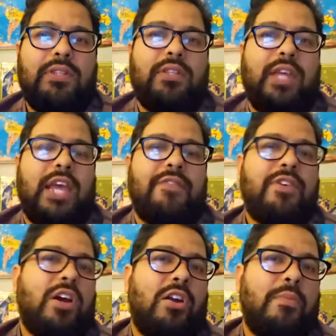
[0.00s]
they
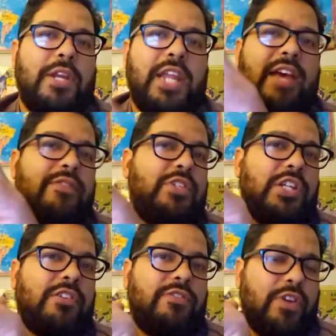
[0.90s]
have carbon, they have
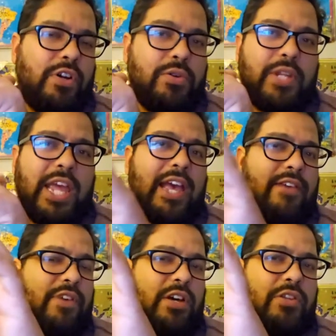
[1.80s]
GFO, they
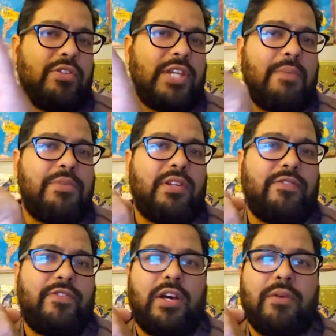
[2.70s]
have other types of